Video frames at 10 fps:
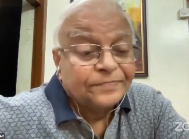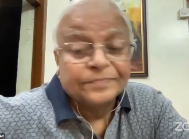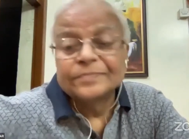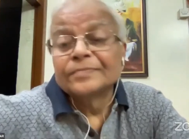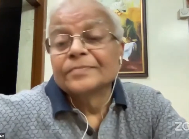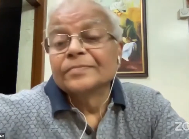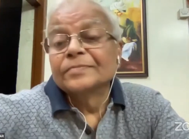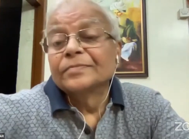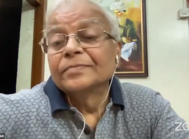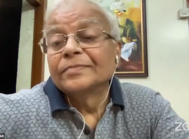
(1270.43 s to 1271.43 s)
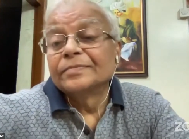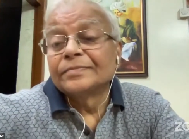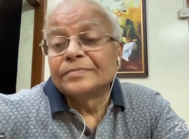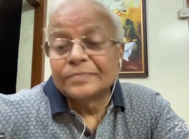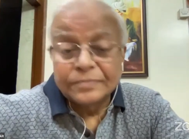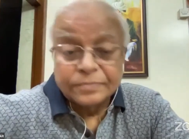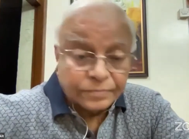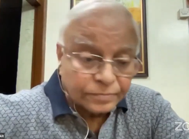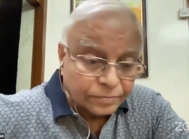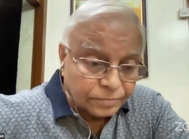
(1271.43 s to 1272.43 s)

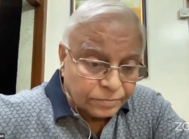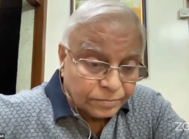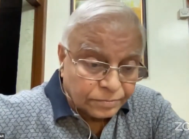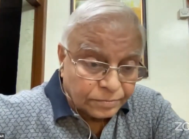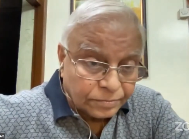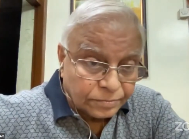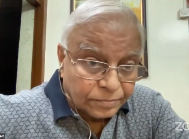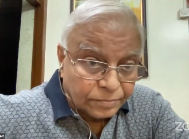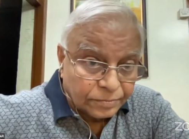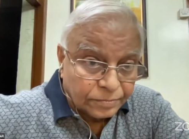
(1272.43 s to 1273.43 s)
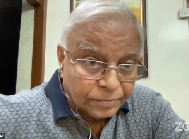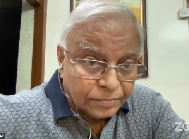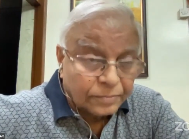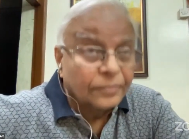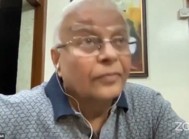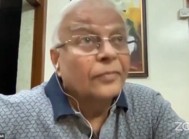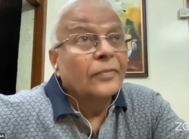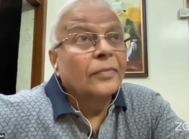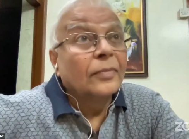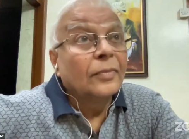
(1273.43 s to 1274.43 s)

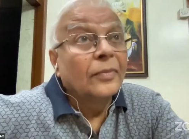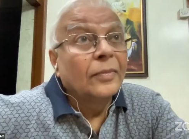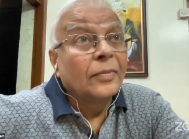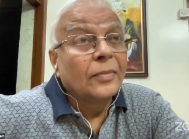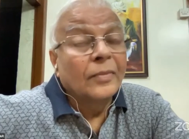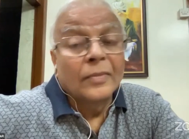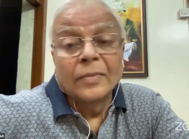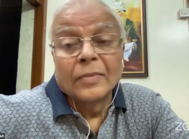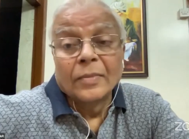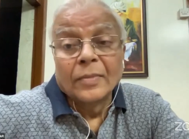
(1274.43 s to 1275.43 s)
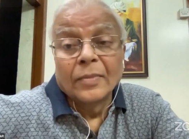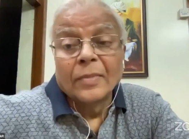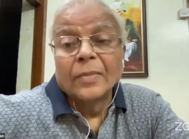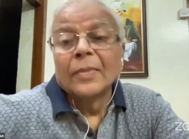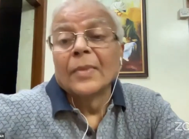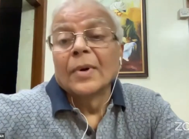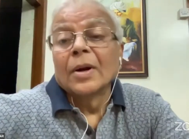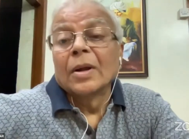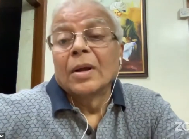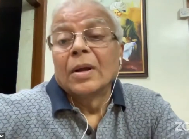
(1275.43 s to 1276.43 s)

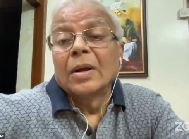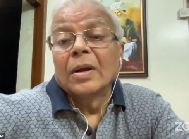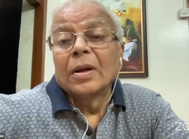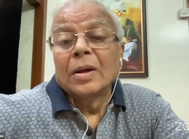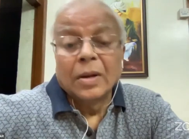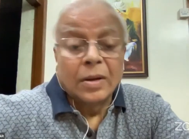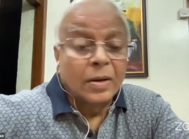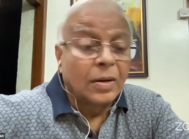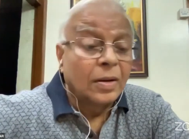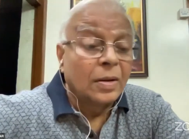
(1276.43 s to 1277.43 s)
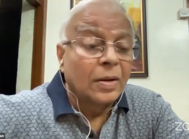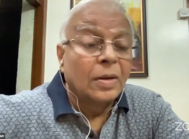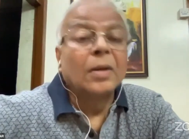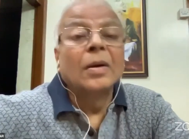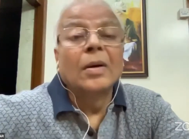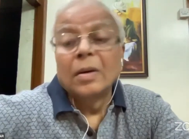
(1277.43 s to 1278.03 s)
[no speech]